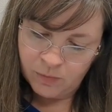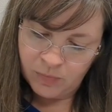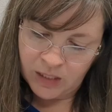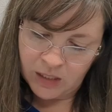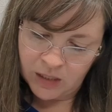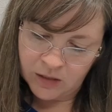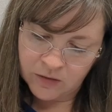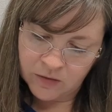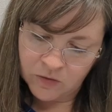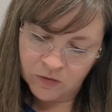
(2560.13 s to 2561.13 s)

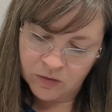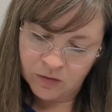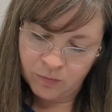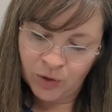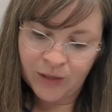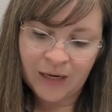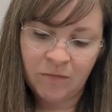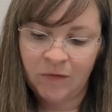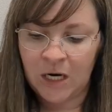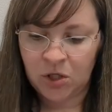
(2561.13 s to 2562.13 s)
piece, Parade
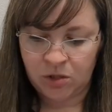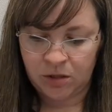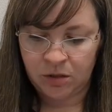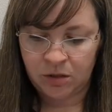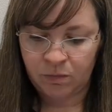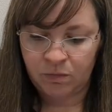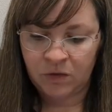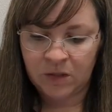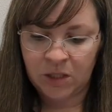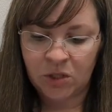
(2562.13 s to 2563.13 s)
of Nations
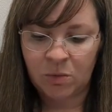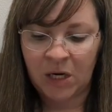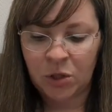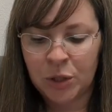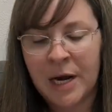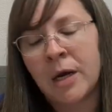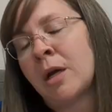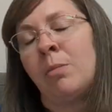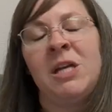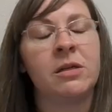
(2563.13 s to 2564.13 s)
stitch a
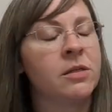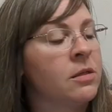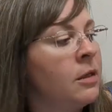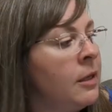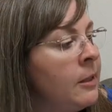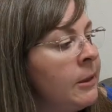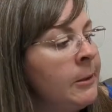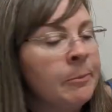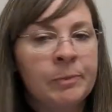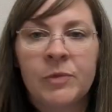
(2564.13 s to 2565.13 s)
patriotic piece.
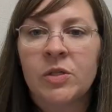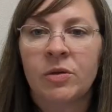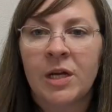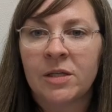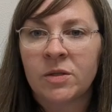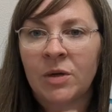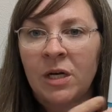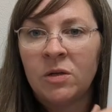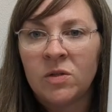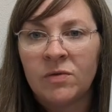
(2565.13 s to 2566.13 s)
So that's what I
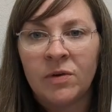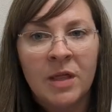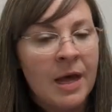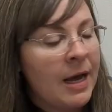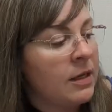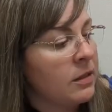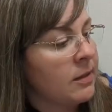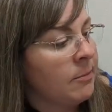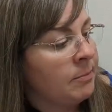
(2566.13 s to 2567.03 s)
use for that.